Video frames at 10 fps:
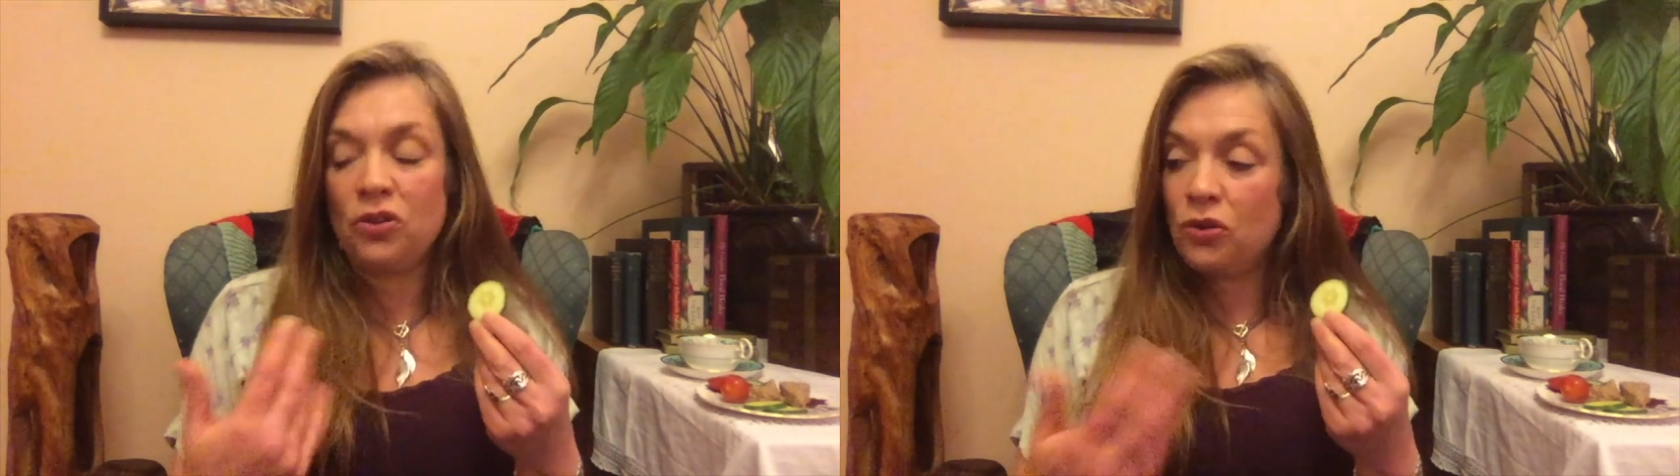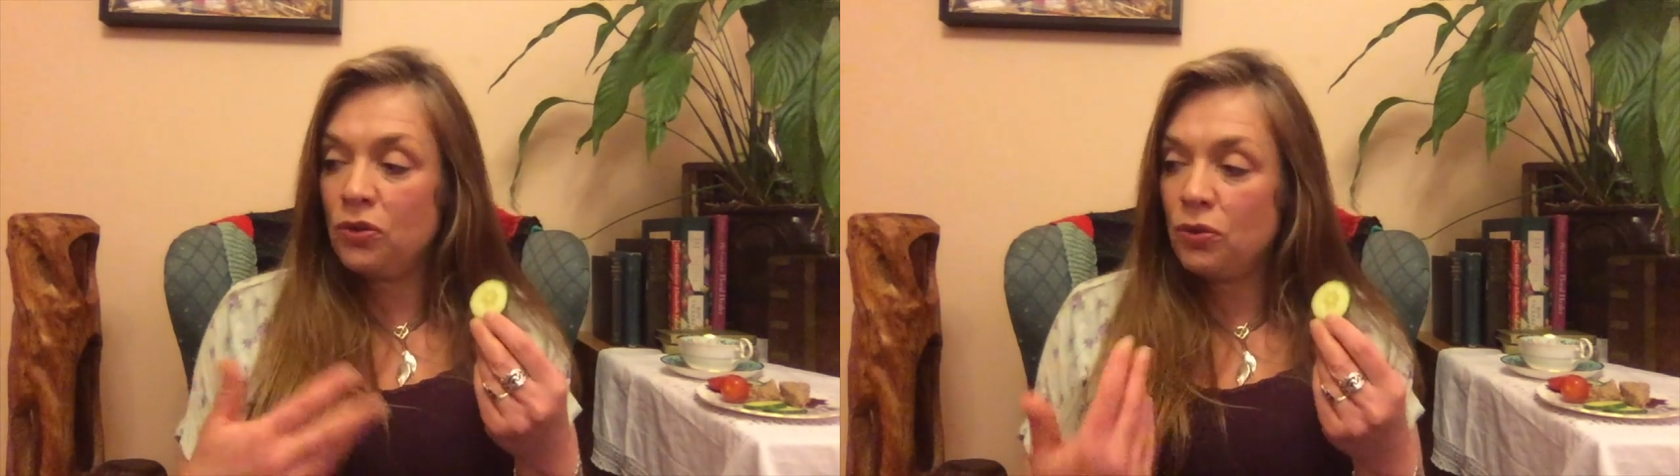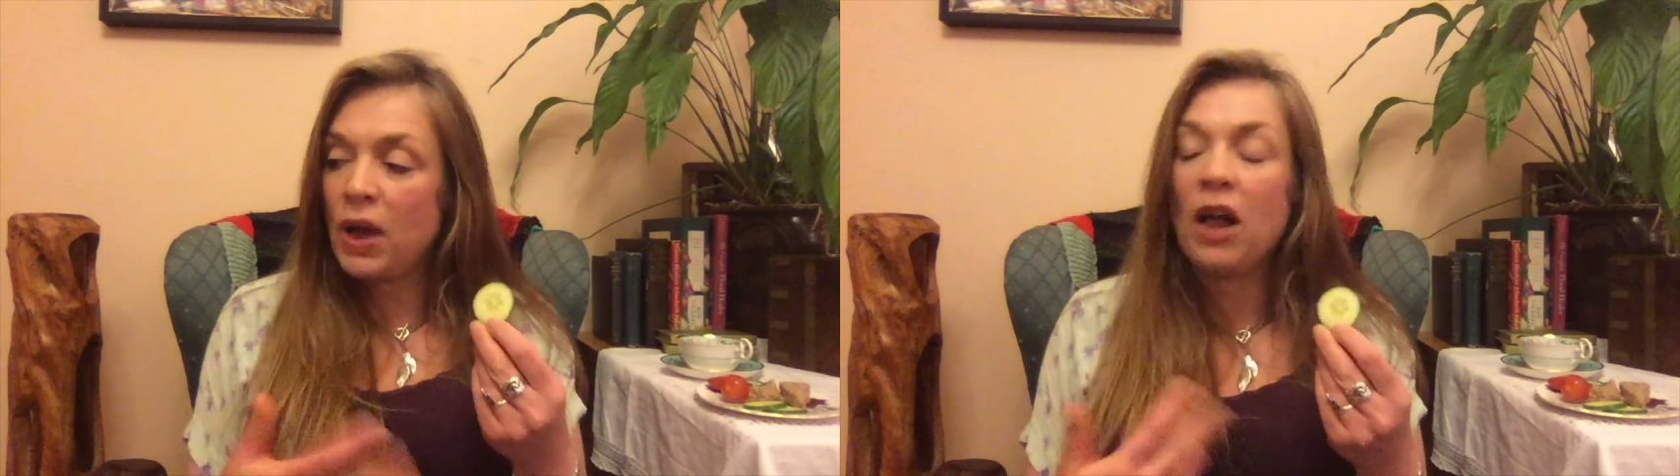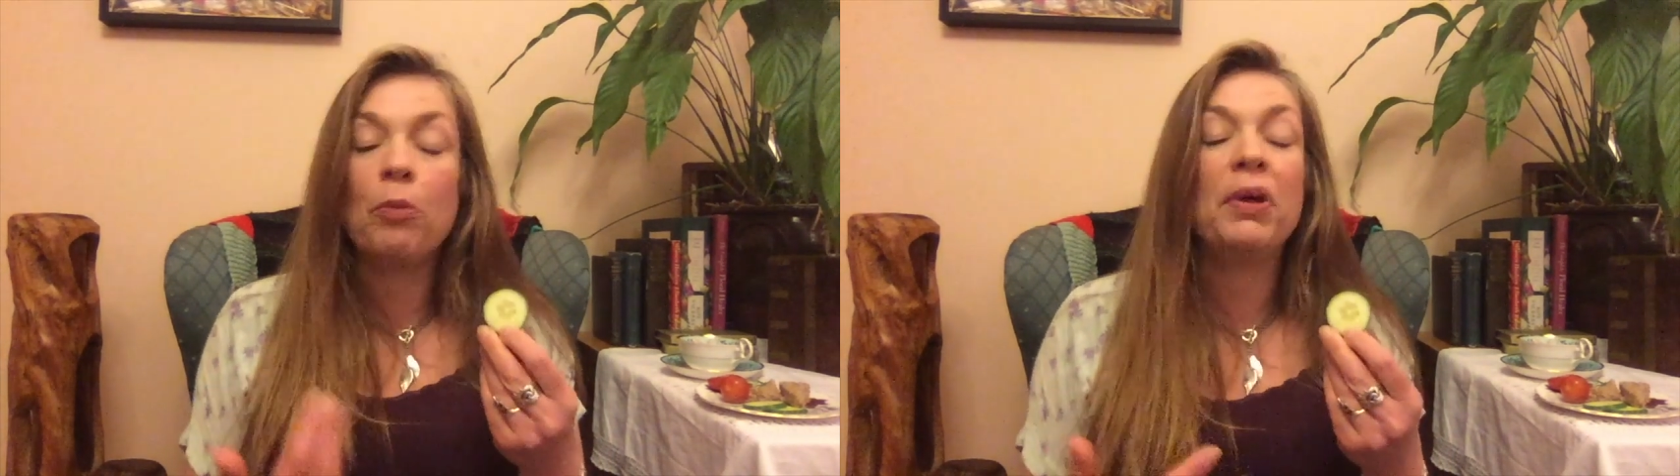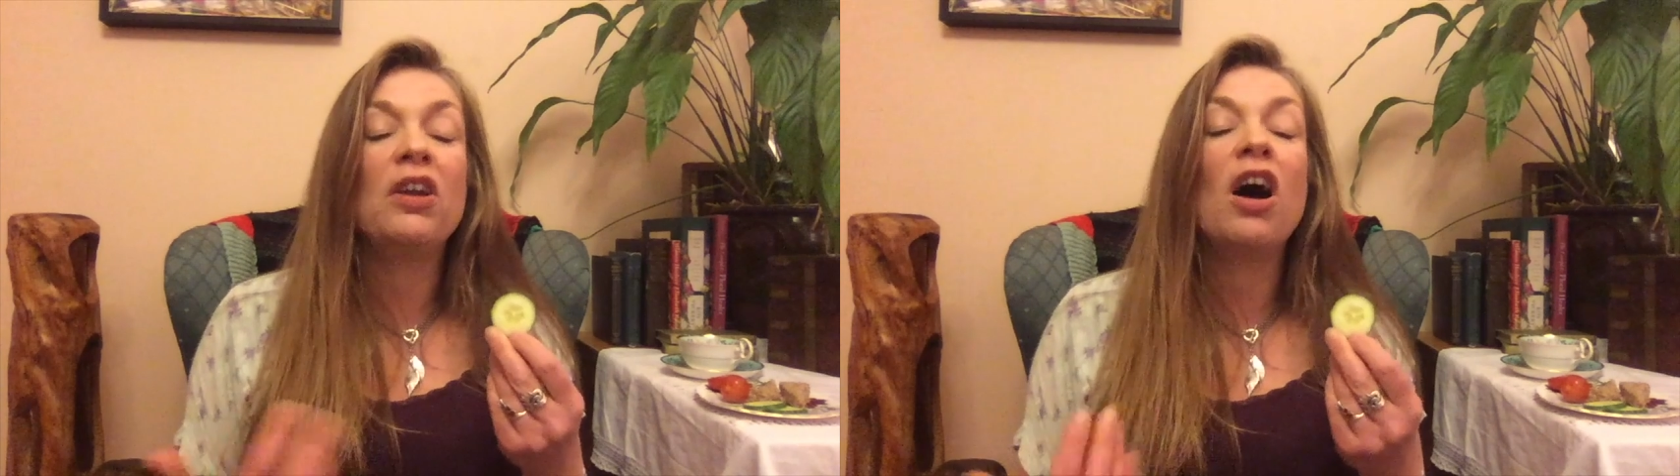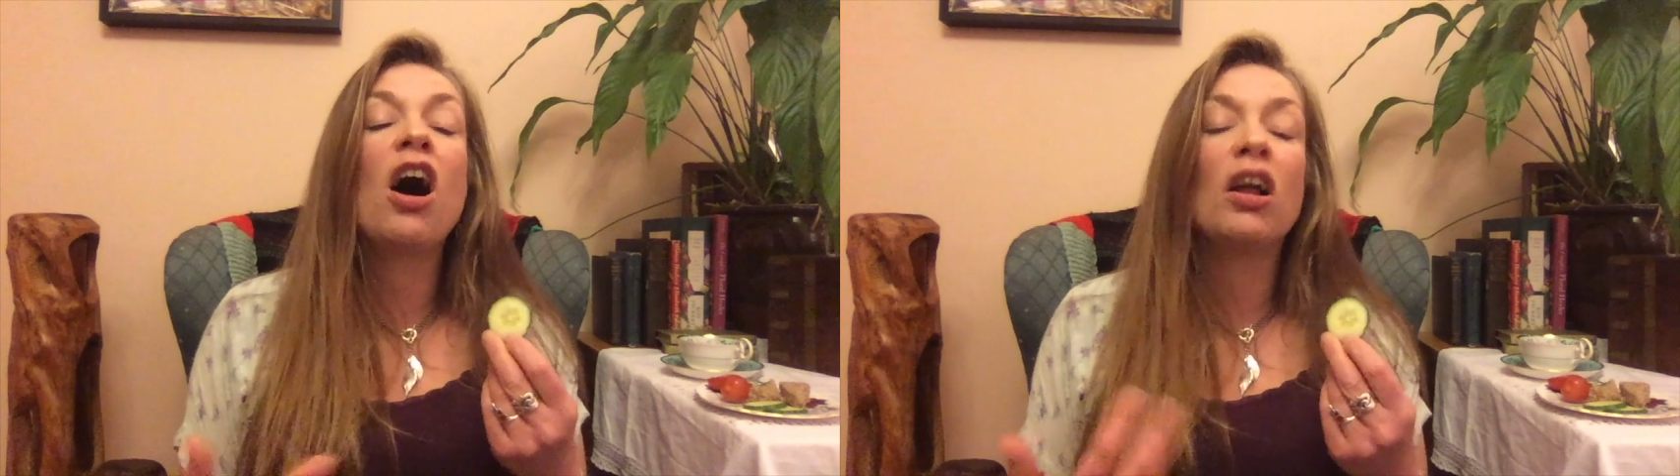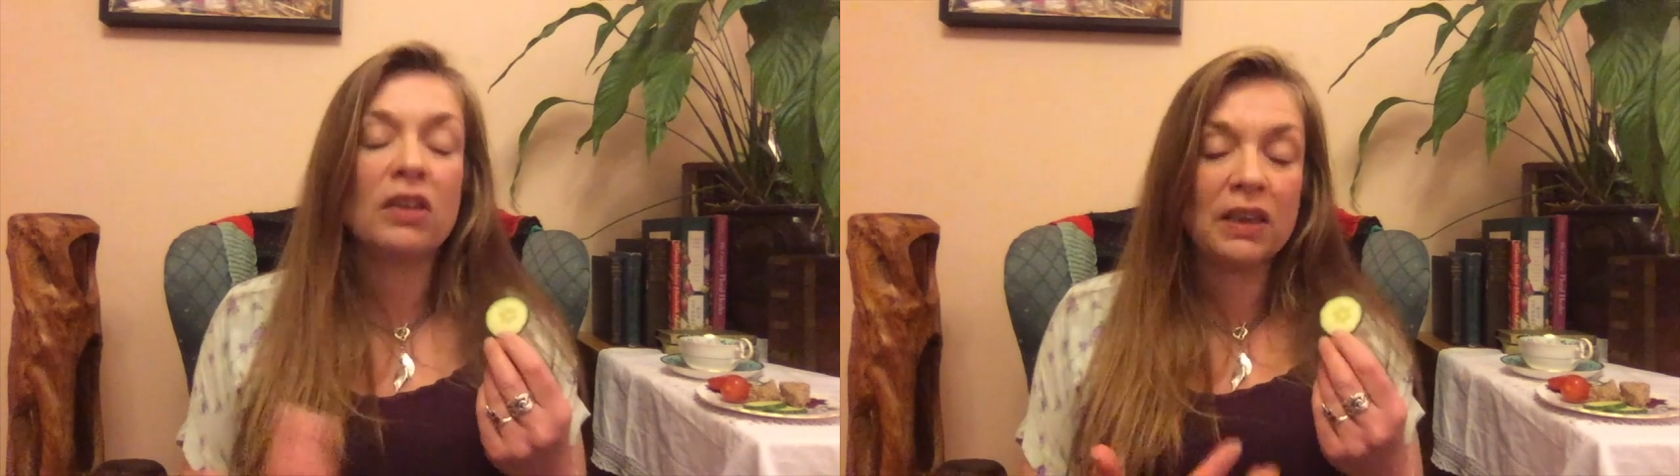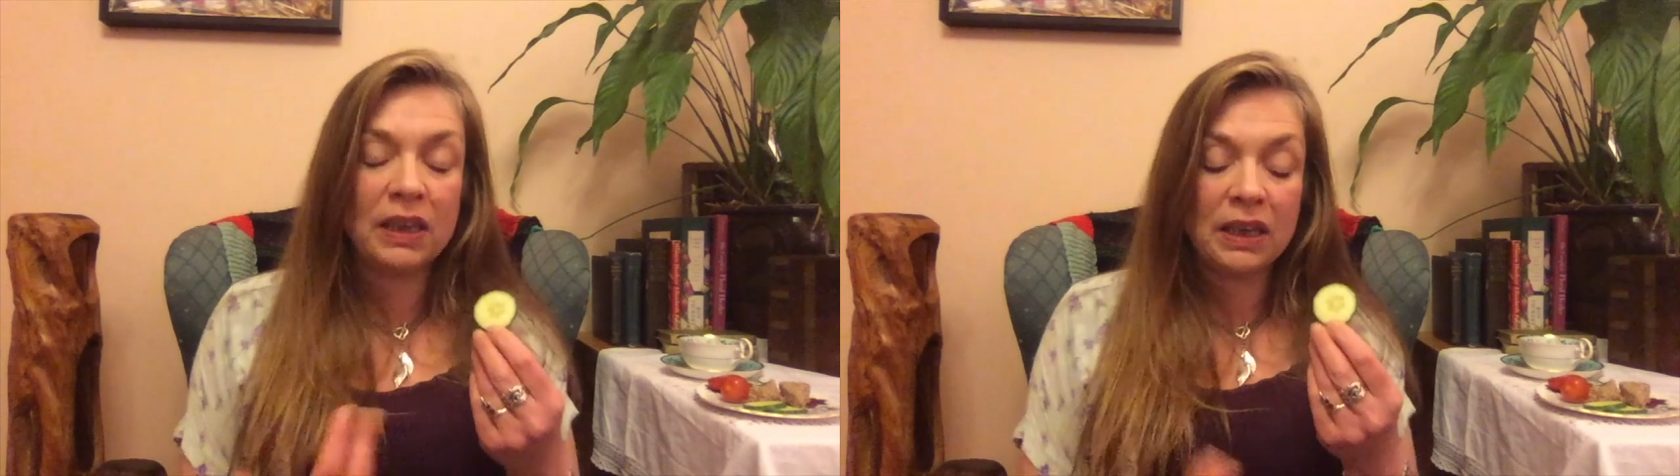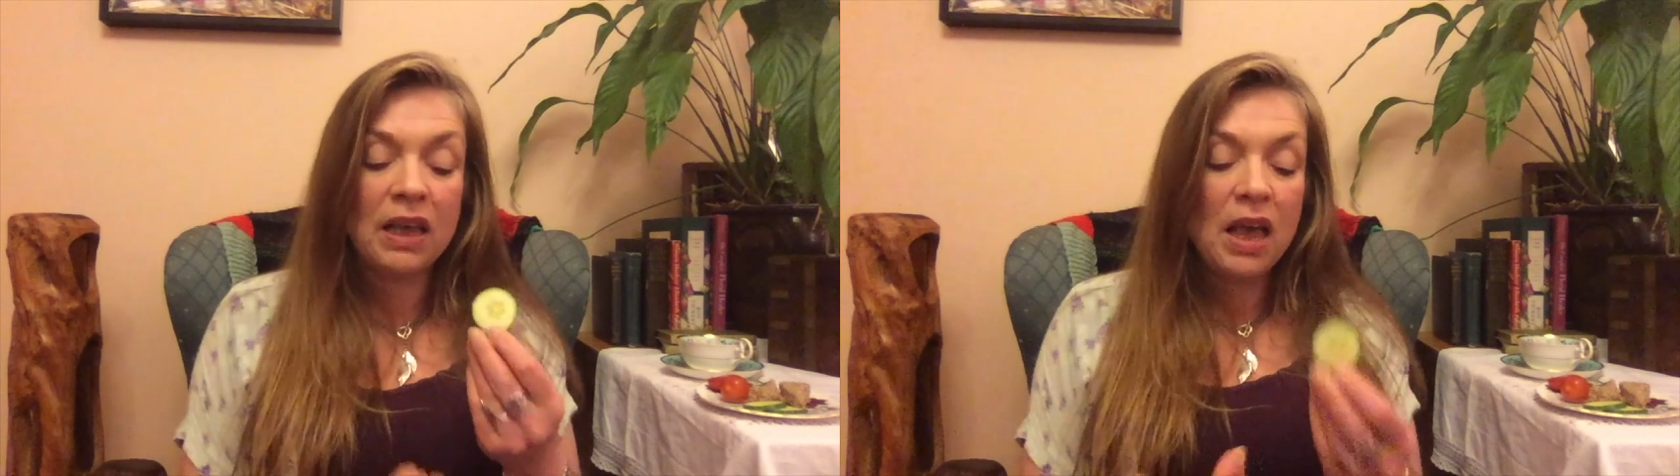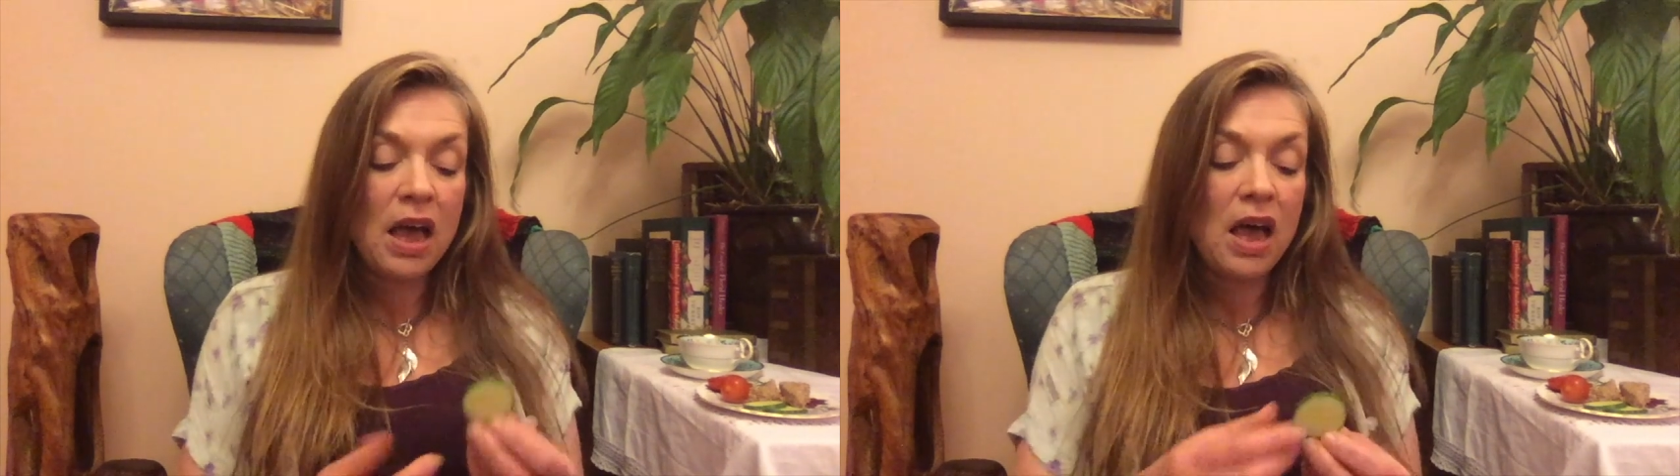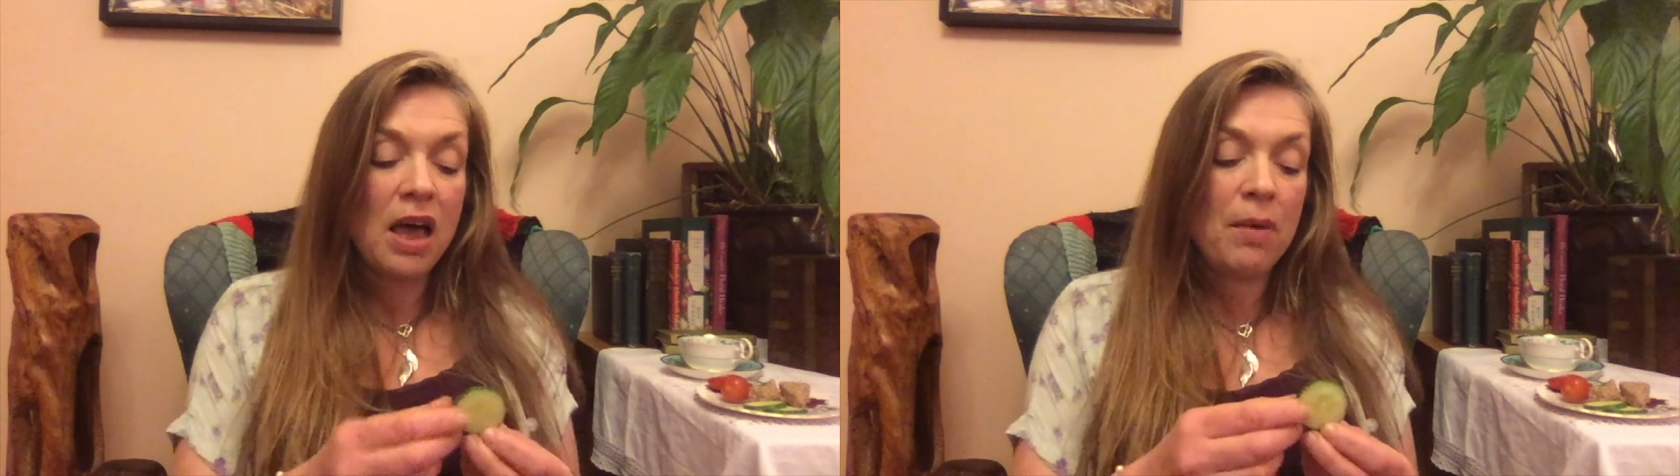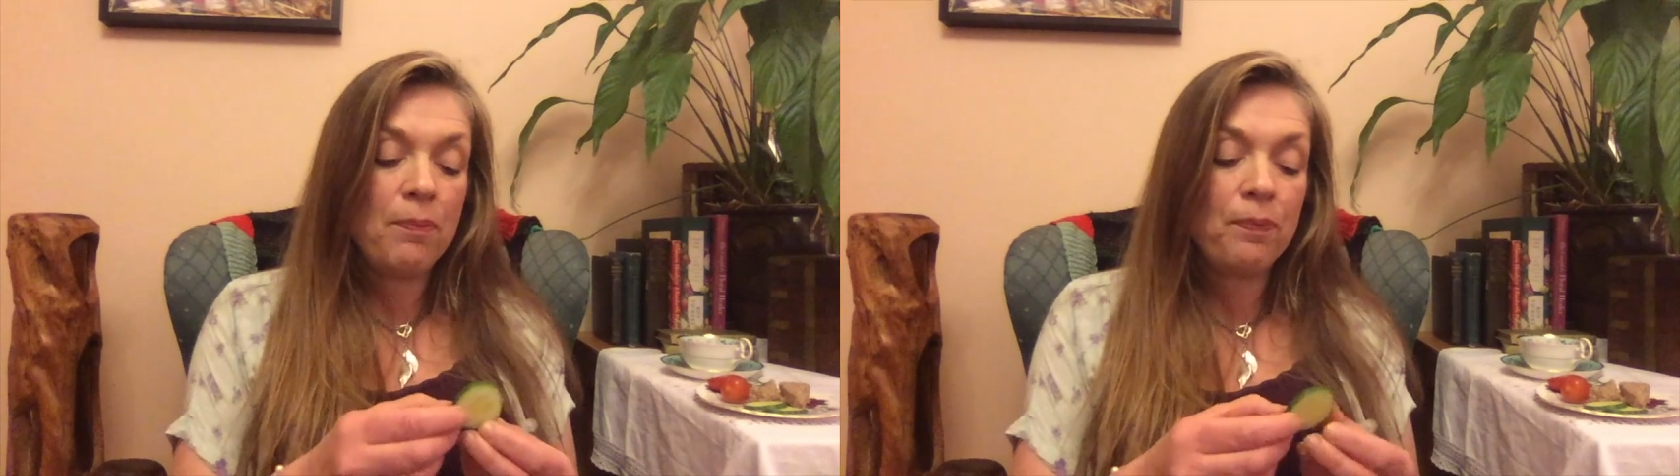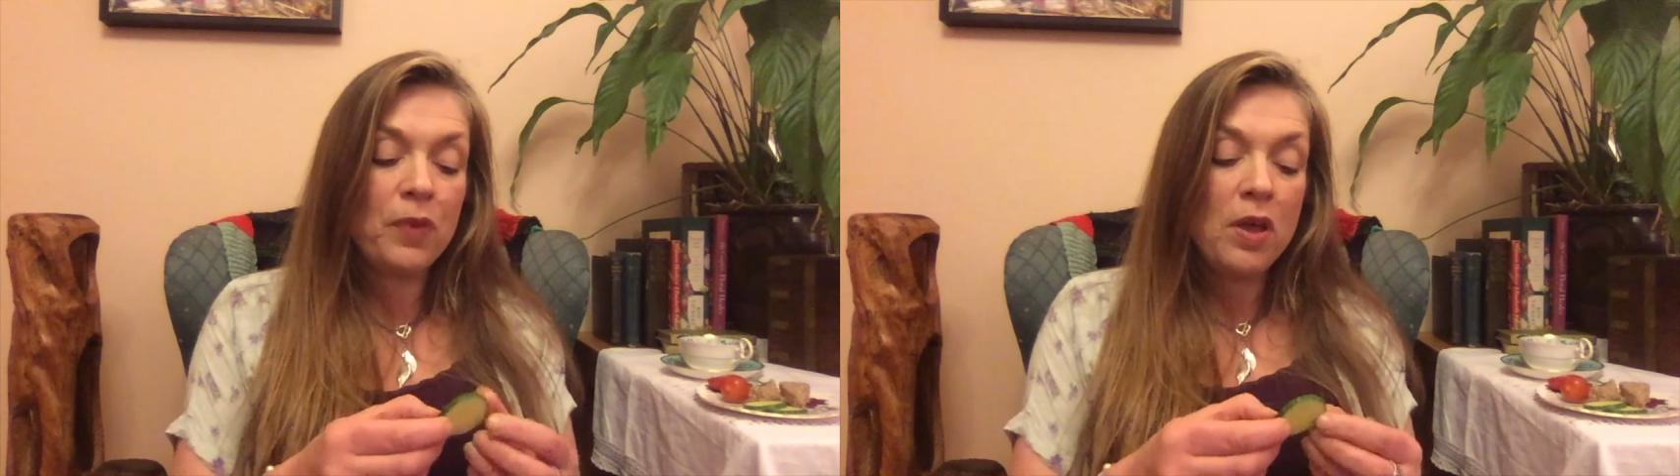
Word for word: to help enhance um,